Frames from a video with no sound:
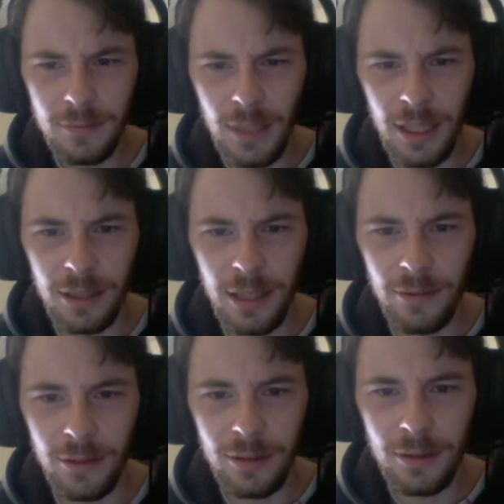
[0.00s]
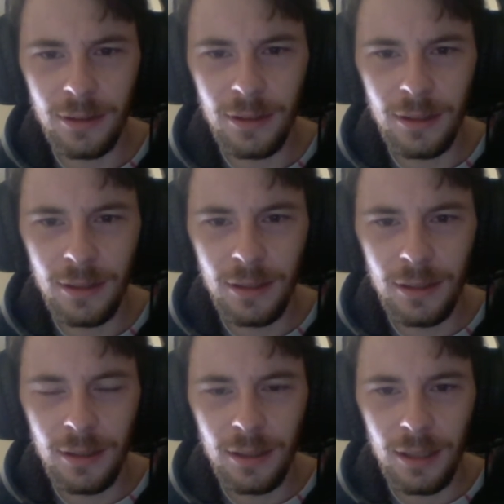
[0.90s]
I could never.
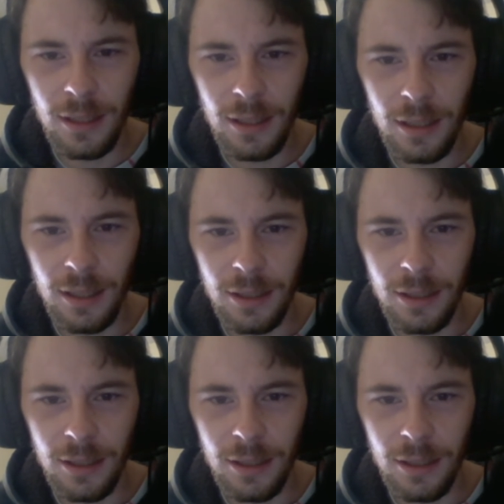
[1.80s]
I